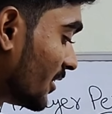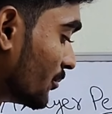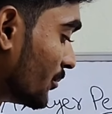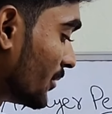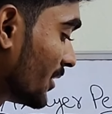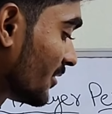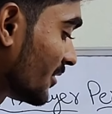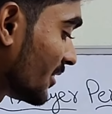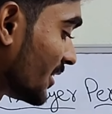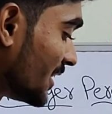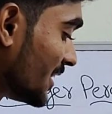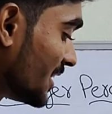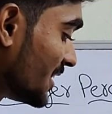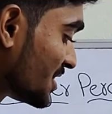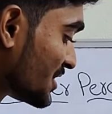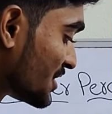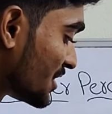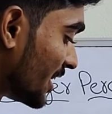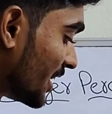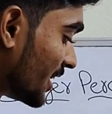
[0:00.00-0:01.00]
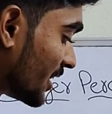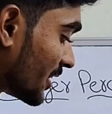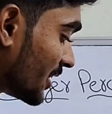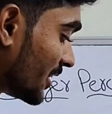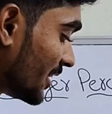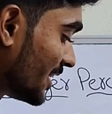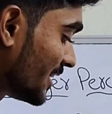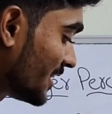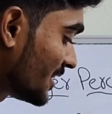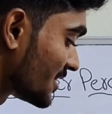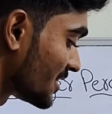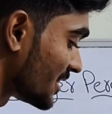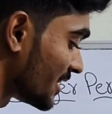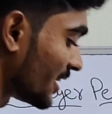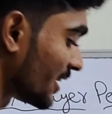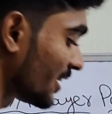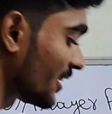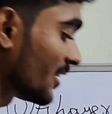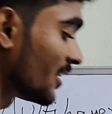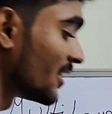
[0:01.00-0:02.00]
means each
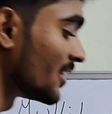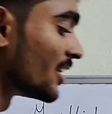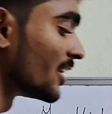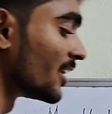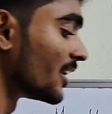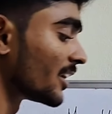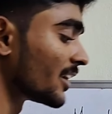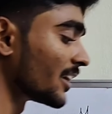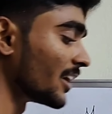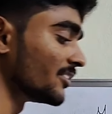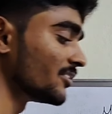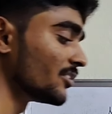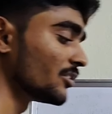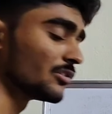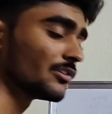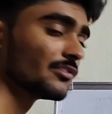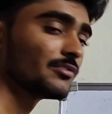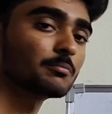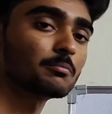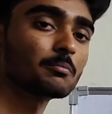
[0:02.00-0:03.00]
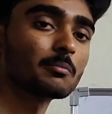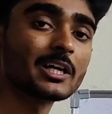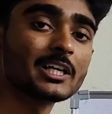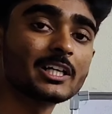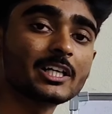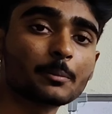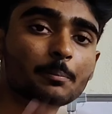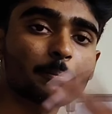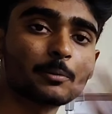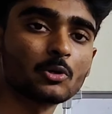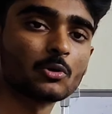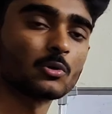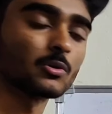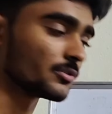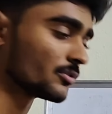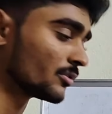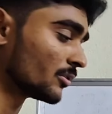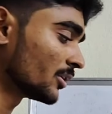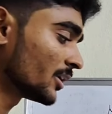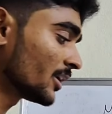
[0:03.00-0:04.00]
layer consists of multiple
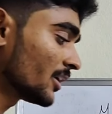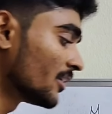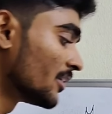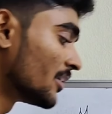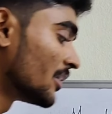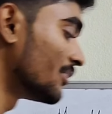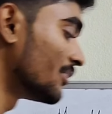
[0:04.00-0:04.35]
nodes. Okay,